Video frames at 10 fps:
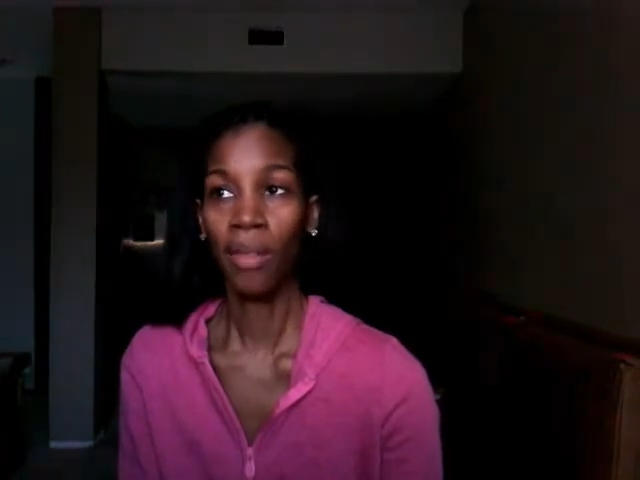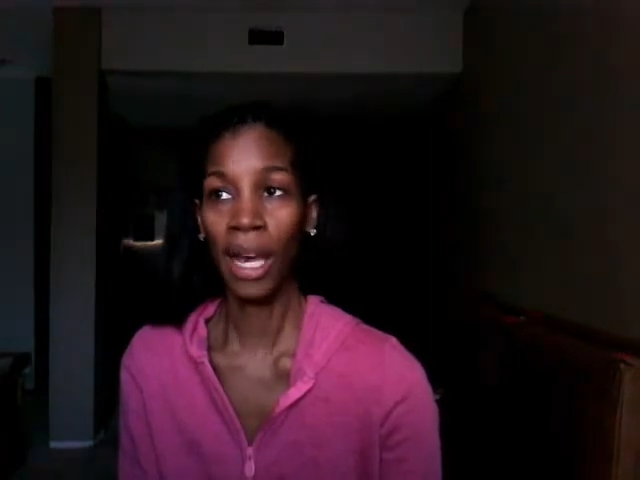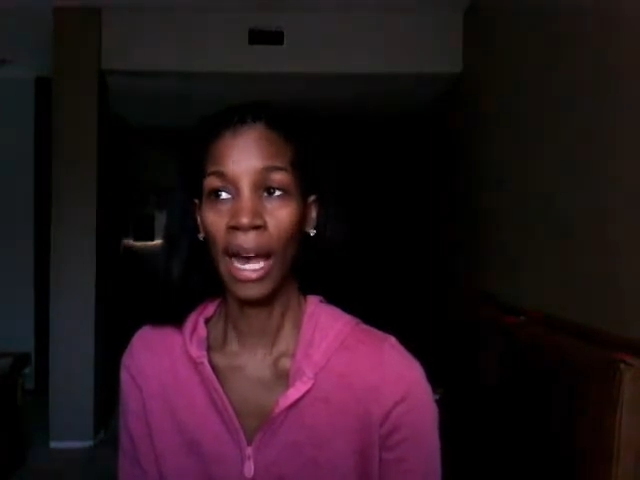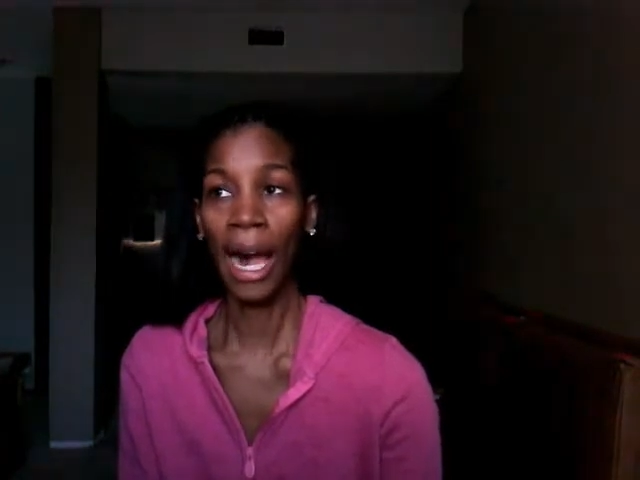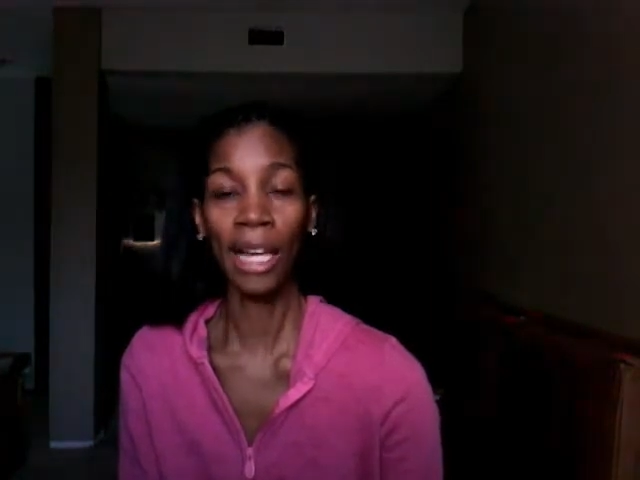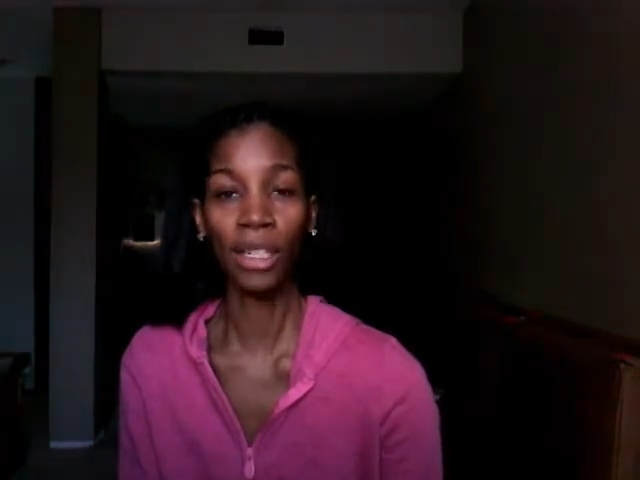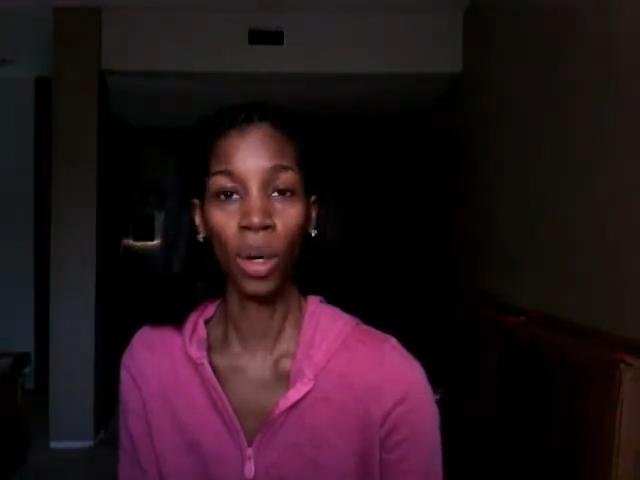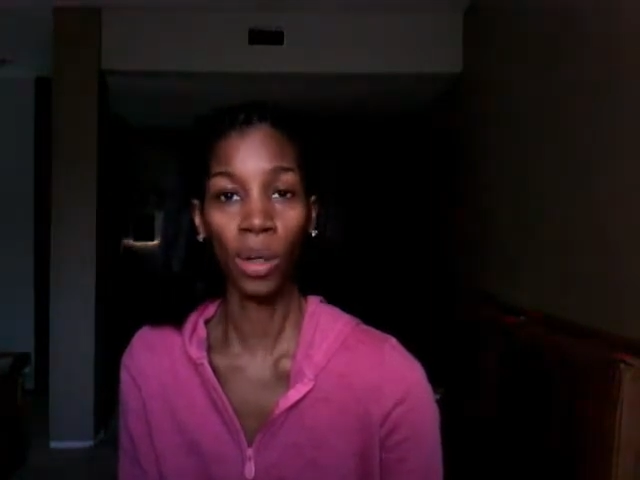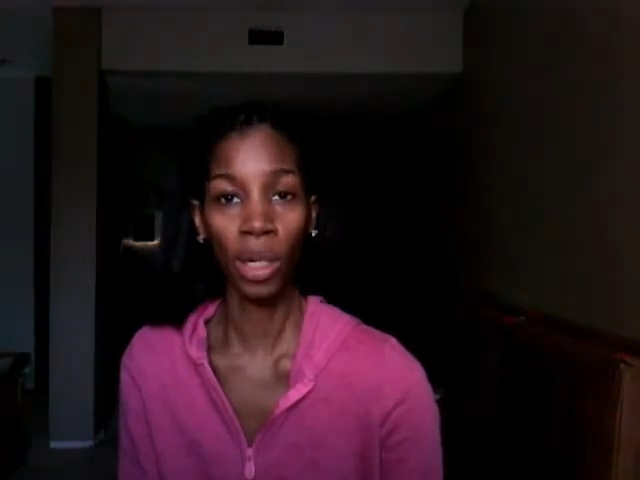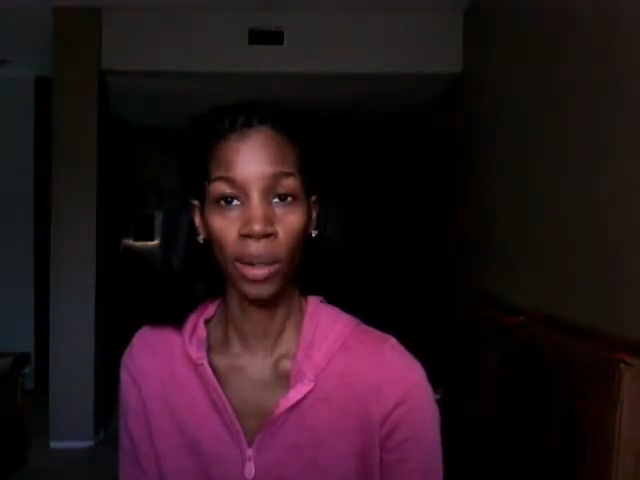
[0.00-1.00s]
that I
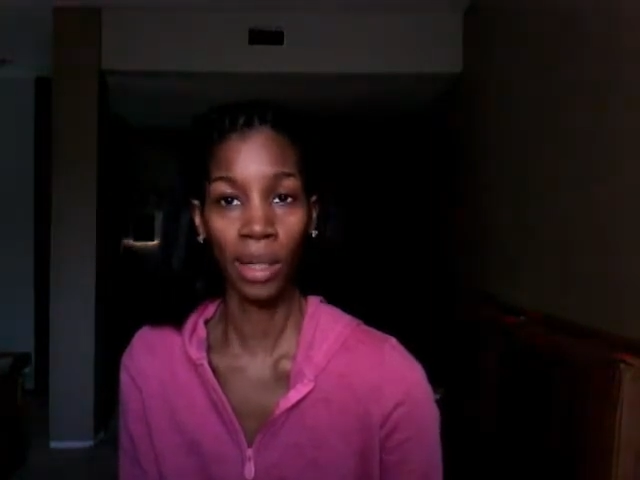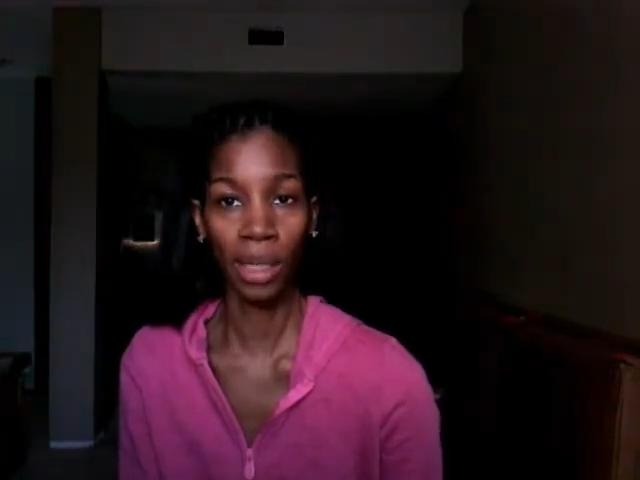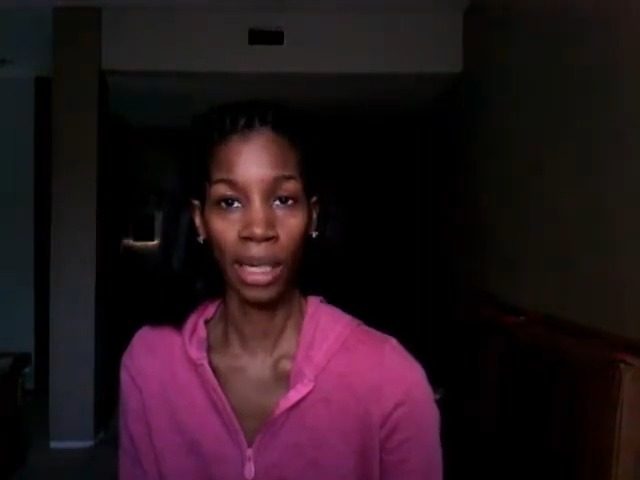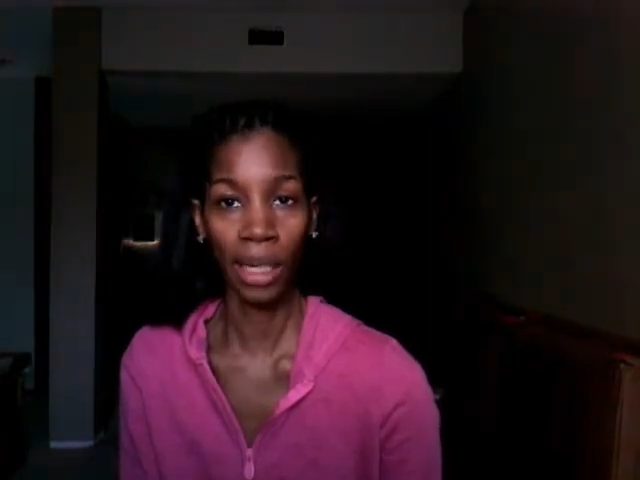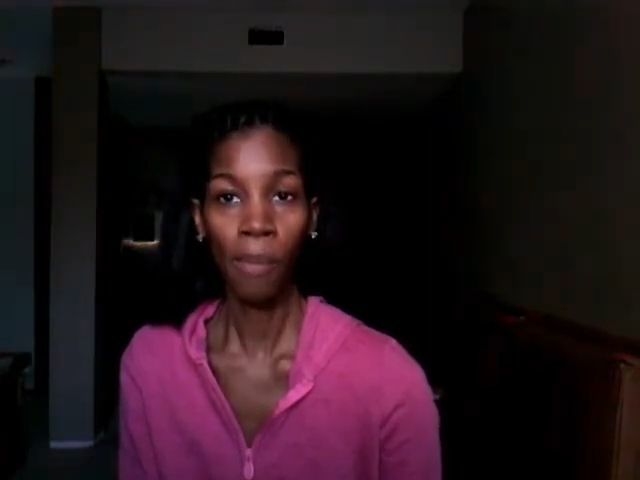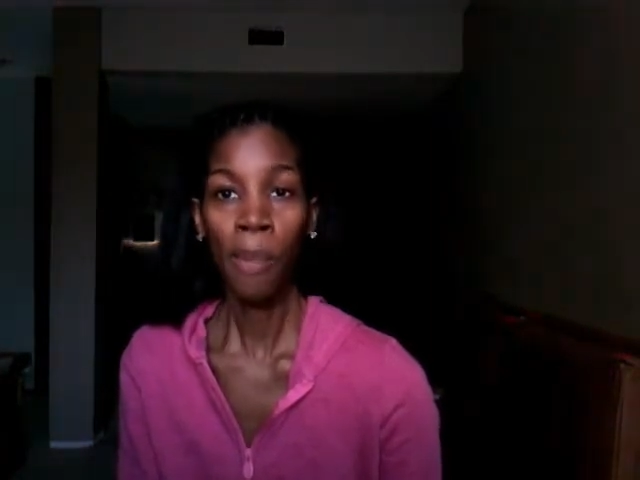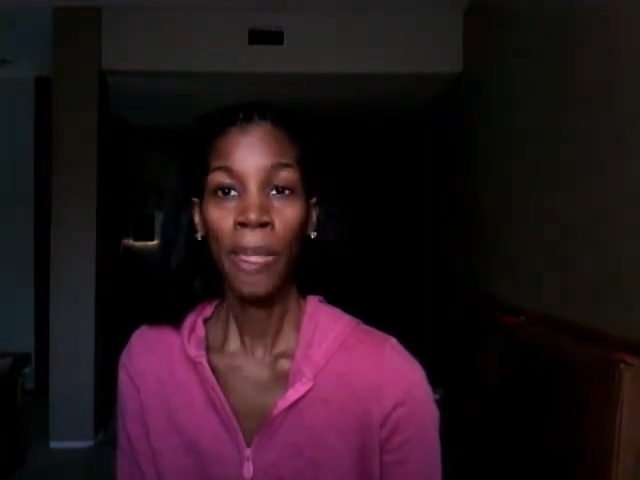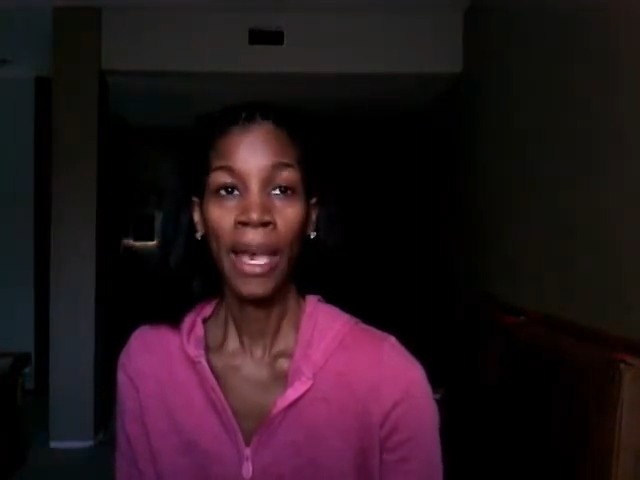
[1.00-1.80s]
know currently.